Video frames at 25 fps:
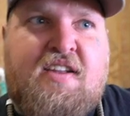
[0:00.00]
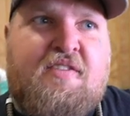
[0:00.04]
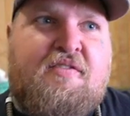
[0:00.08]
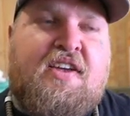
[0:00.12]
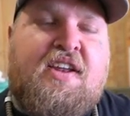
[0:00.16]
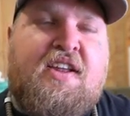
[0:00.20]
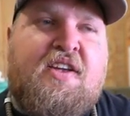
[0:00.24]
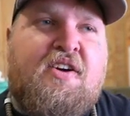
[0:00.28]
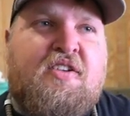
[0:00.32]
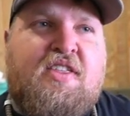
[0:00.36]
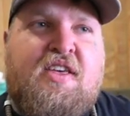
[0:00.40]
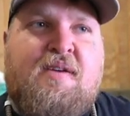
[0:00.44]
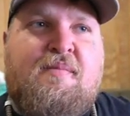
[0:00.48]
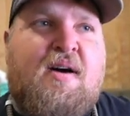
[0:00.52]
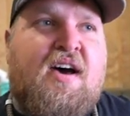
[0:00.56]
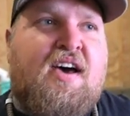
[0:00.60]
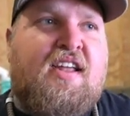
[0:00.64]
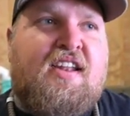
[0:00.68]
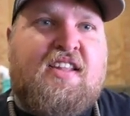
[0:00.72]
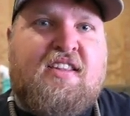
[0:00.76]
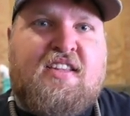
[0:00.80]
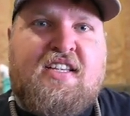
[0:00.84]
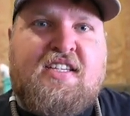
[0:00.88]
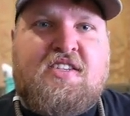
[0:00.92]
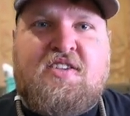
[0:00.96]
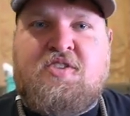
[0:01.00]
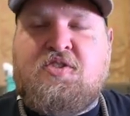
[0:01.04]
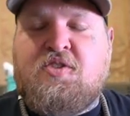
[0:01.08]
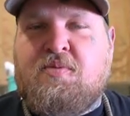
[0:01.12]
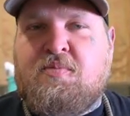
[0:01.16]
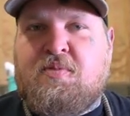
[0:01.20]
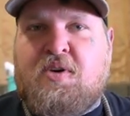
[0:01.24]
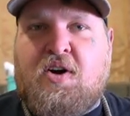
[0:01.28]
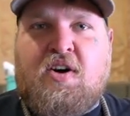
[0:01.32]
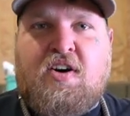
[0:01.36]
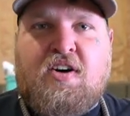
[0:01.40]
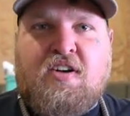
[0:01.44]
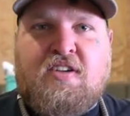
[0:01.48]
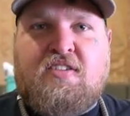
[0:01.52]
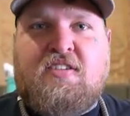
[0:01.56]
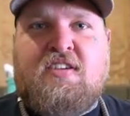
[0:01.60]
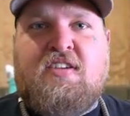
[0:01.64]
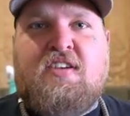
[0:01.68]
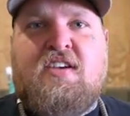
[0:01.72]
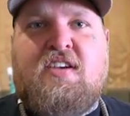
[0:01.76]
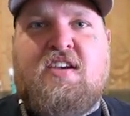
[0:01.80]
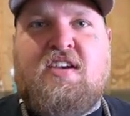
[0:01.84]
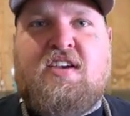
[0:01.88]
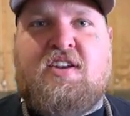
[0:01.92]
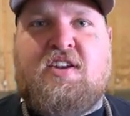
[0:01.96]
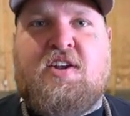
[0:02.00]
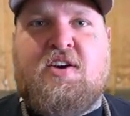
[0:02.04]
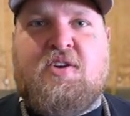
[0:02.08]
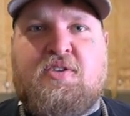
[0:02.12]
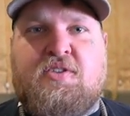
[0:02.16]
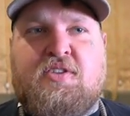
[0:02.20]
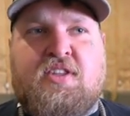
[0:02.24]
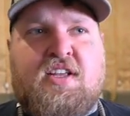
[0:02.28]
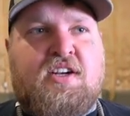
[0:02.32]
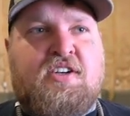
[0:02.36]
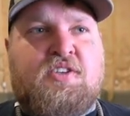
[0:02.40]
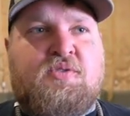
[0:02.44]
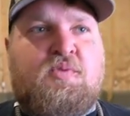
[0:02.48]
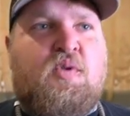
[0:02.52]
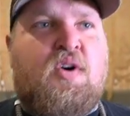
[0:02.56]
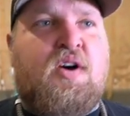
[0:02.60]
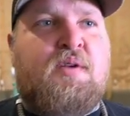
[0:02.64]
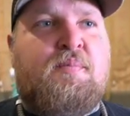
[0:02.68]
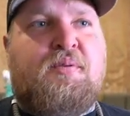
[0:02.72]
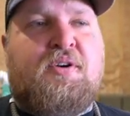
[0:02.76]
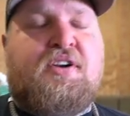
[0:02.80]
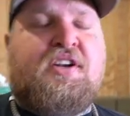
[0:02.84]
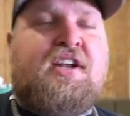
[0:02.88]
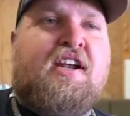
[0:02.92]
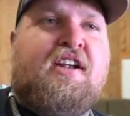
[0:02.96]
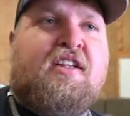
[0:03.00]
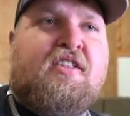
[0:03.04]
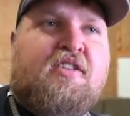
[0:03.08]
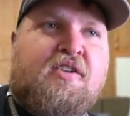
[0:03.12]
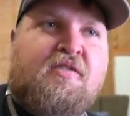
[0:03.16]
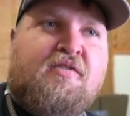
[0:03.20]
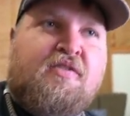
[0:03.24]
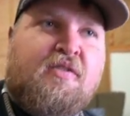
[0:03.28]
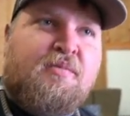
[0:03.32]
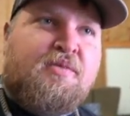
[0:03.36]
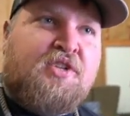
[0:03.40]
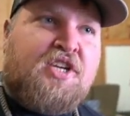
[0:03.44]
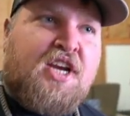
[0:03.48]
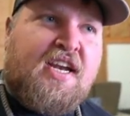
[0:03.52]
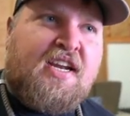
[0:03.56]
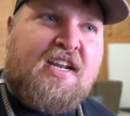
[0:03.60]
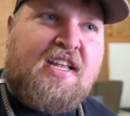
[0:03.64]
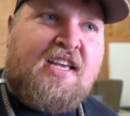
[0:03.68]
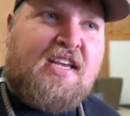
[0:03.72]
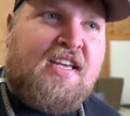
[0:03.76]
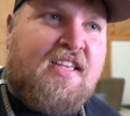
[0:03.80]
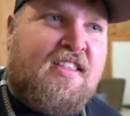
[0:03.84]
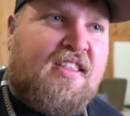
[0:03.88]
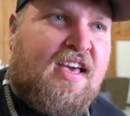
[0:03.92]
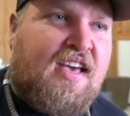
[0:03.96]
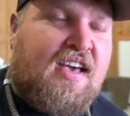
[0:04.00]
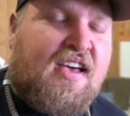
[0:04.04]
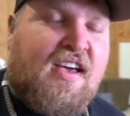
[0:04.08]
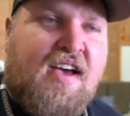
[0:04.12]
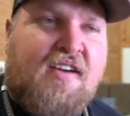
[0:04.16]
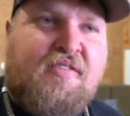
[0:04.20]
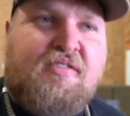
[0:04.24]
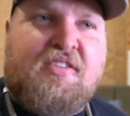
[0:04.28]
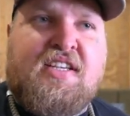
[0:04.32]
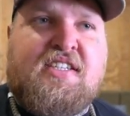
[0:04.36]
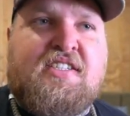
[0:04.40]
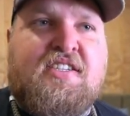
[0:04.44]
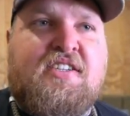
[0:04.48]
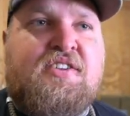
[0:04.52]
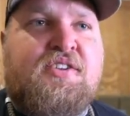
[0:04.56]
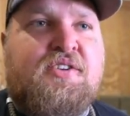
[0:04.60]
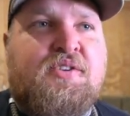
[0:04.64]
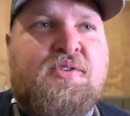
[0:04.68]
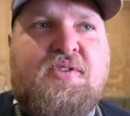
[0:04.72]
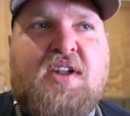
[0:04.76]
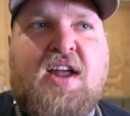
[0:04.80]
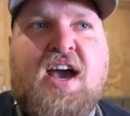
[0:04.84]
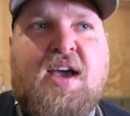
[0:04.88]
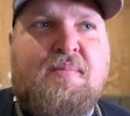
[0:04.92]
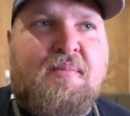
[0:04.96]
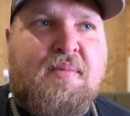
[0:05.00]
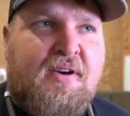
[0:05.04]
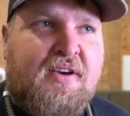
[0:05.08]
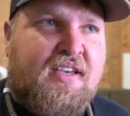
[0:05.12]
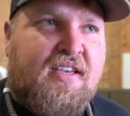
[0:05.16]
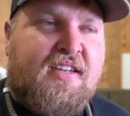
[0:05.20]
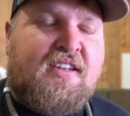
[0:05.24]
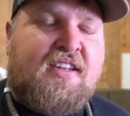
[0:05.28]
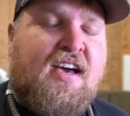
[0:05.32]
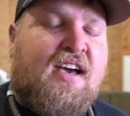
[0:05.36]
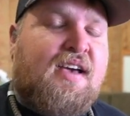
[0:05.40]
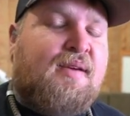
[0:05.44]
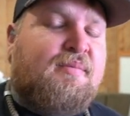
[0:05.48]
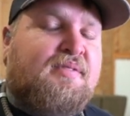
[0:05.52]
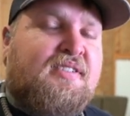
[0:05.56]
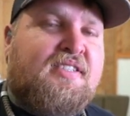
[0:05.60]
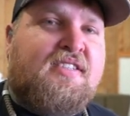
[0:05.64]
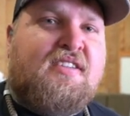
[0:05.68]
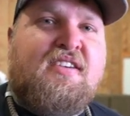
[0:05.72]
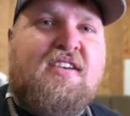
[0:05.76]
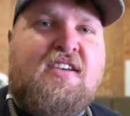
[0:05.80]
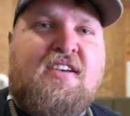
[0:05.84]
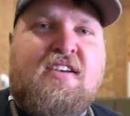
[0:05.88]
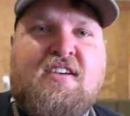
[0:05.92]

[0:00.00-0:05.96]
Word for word: a video of them hunting and listen to them call. Yes. You know, there's one particular from JD that I've listened to 9 million times.